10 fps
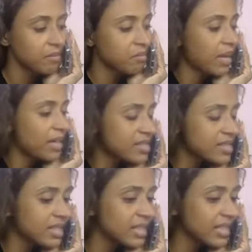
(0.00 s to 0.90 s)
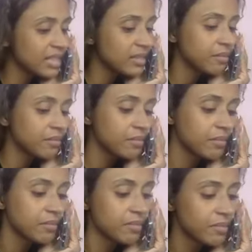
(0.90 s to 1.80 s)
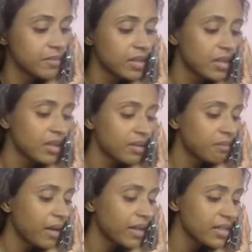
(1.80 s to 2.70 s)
Make us clean. Make